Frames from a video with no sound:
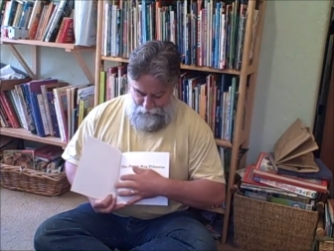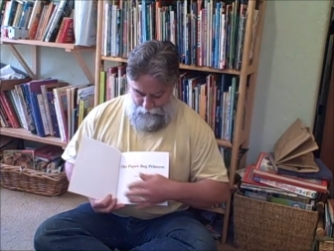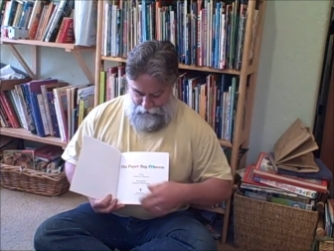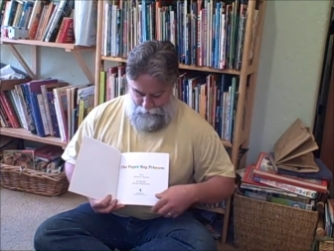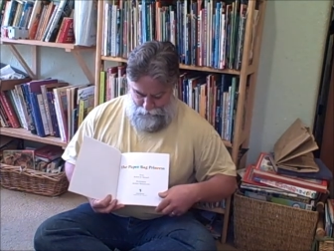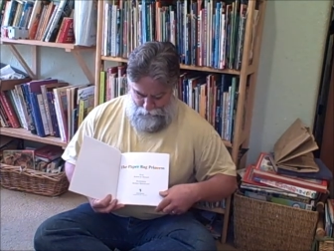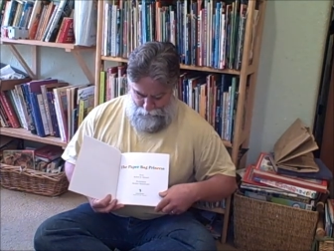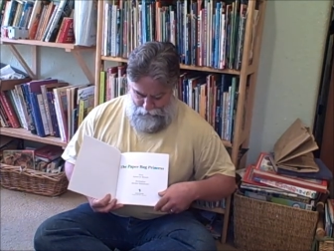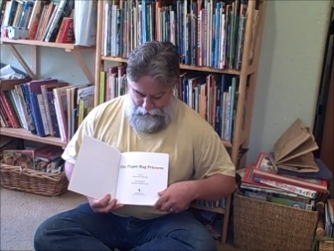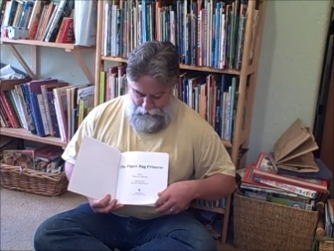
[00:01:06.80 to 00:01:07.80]
The Paper
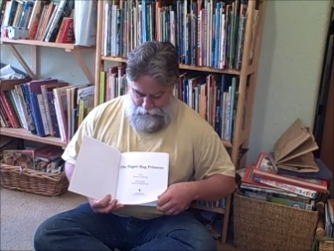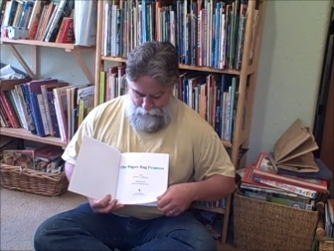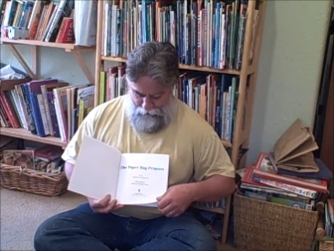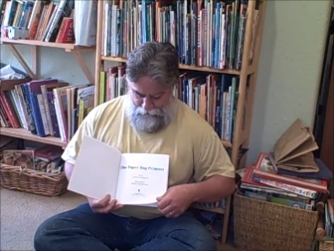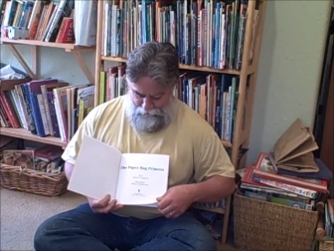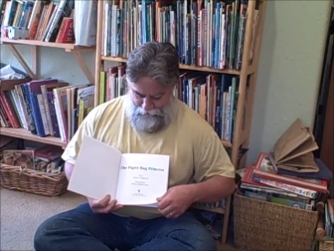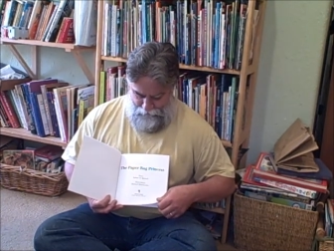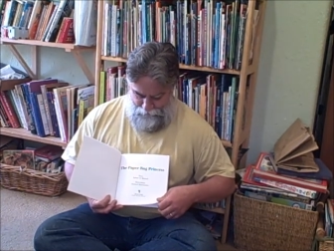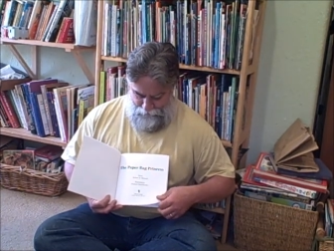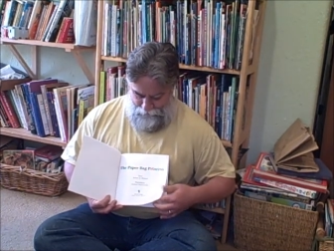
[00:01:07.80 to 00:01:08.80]
Bag
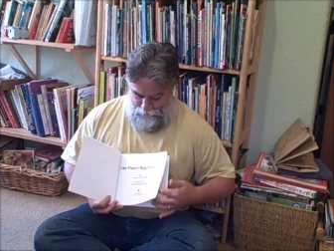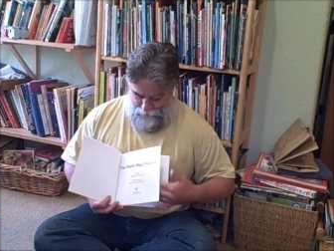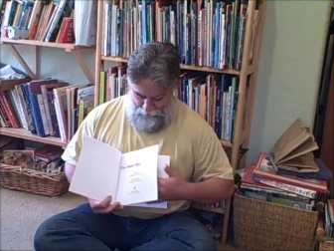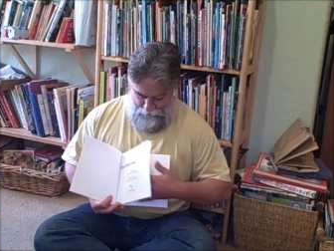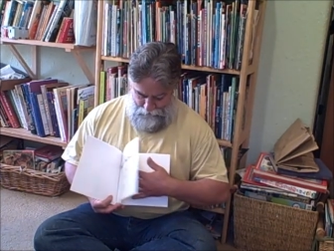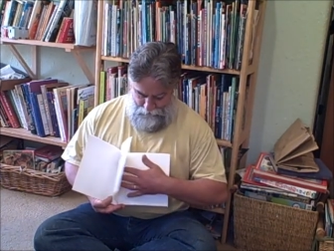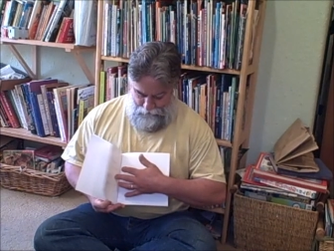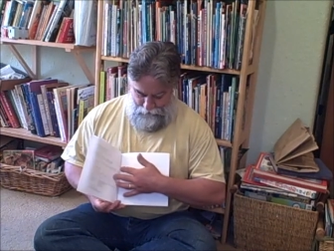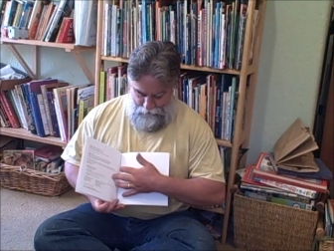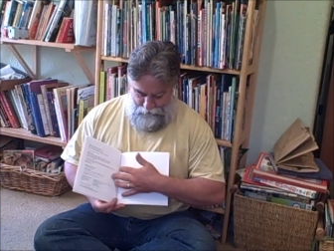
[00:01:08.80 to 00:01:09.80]
Princess.
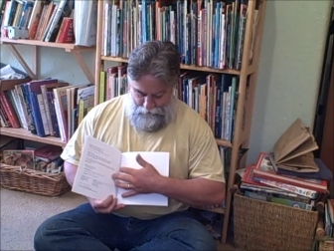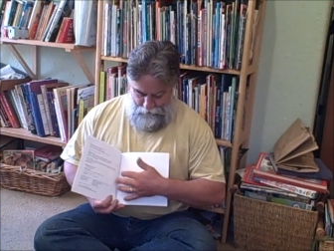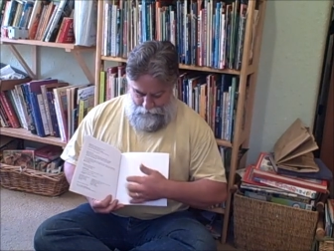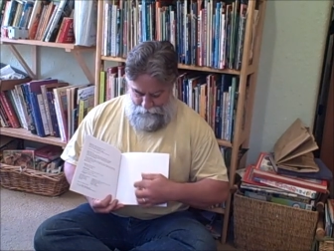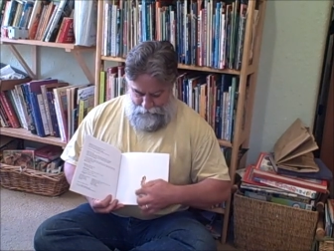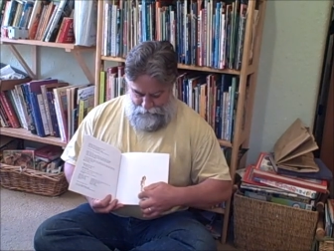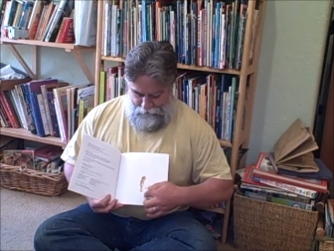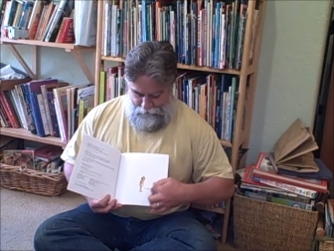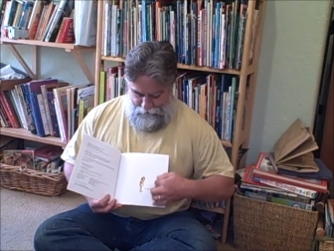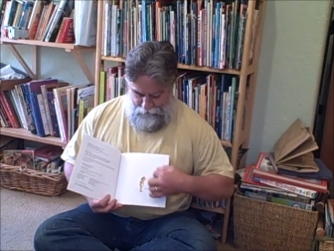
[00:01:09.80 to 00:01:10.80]
Oh, there's a
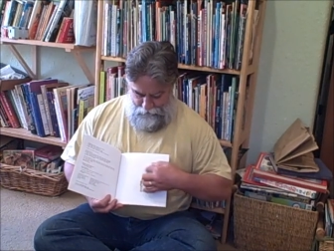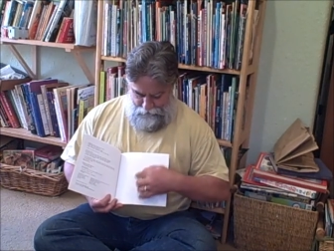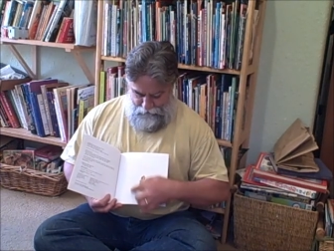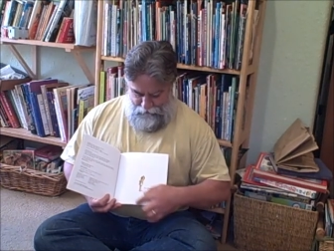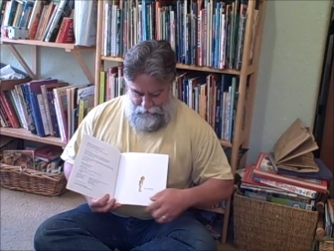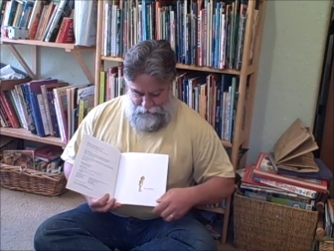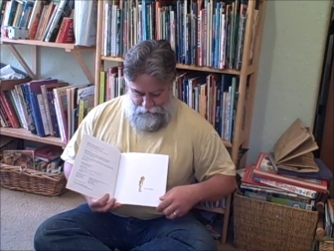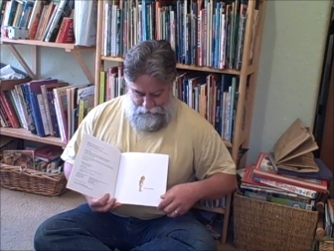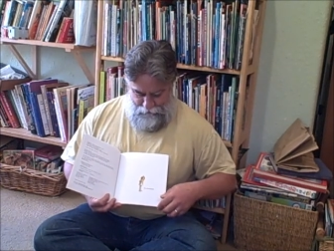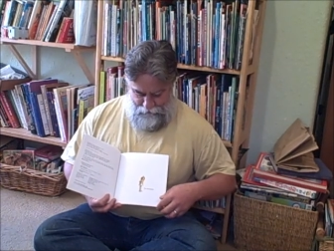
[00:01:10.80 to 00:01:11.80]
little girl right
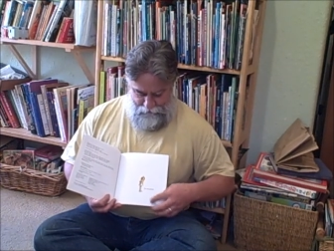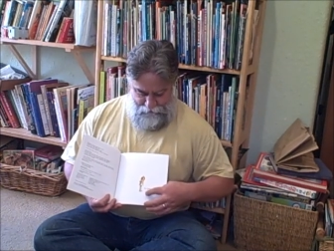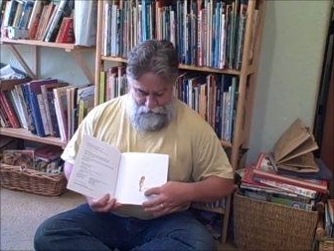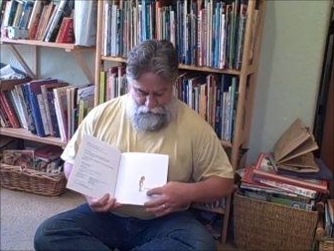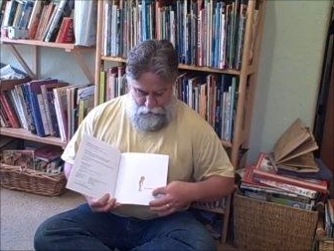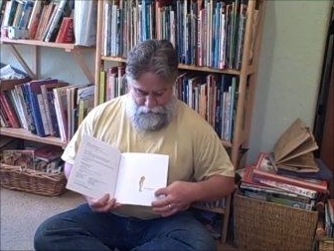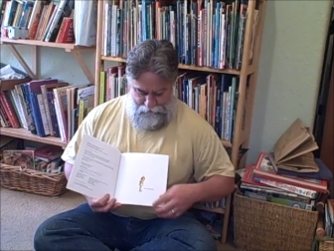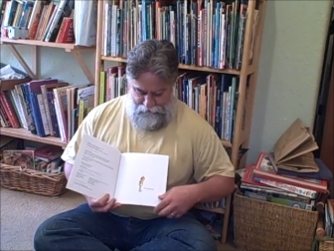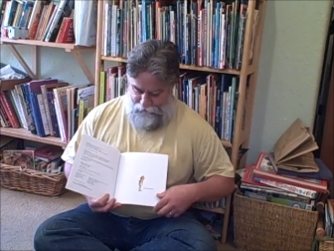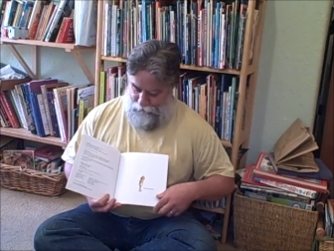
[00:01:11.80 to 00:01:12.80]
there. It says to
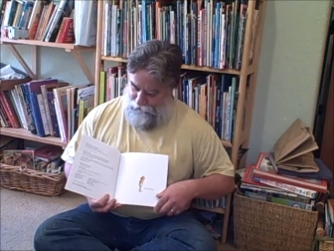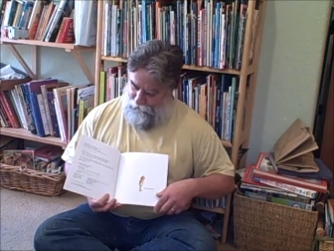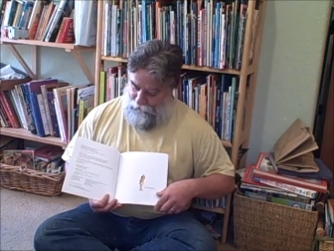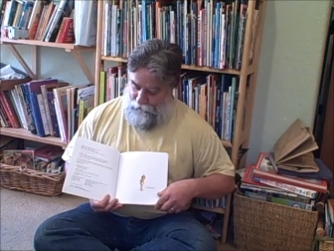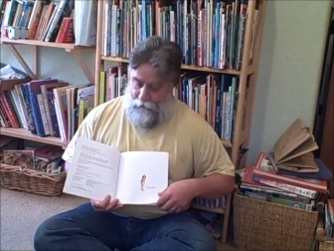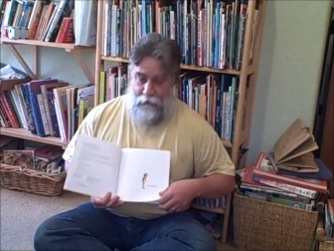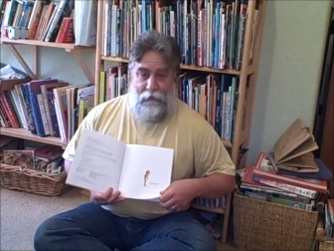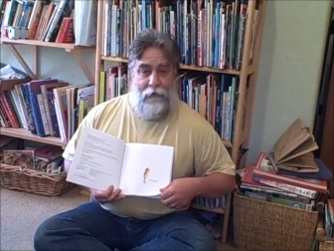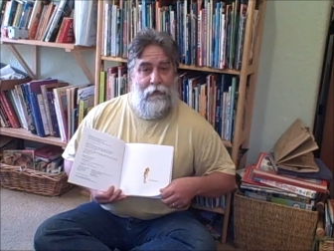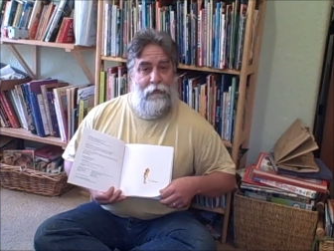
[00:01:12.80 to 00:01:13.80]
Elizabeth.
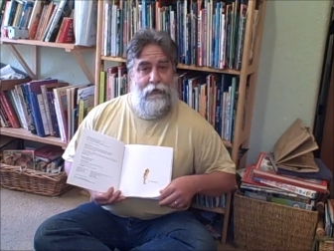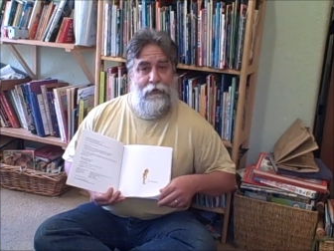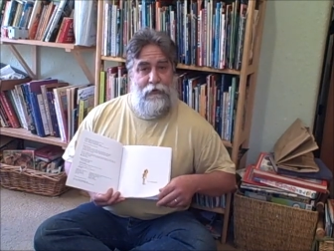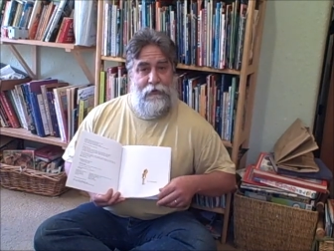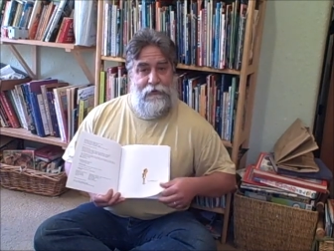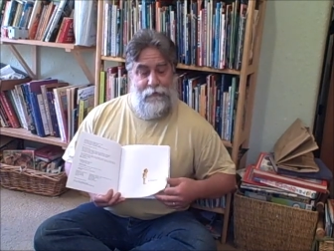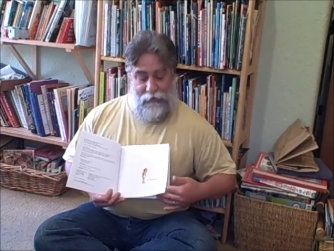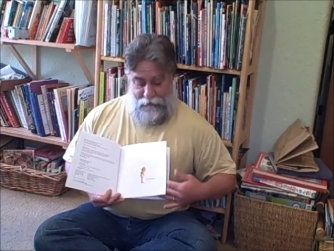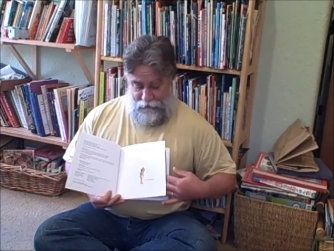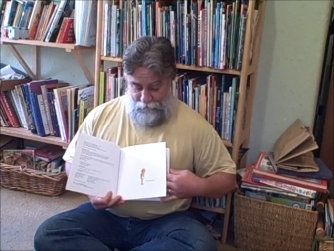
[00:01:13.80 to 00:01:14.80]
I wonder who
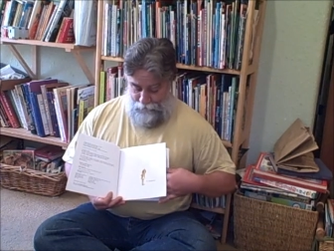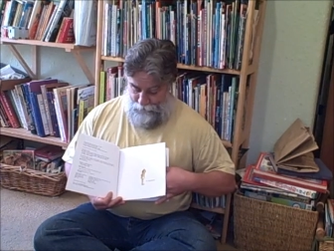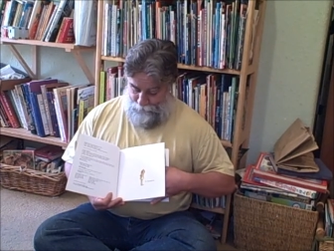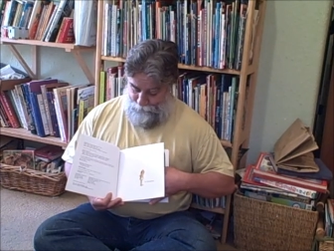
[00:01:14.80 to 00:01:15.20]
Elizabeth is.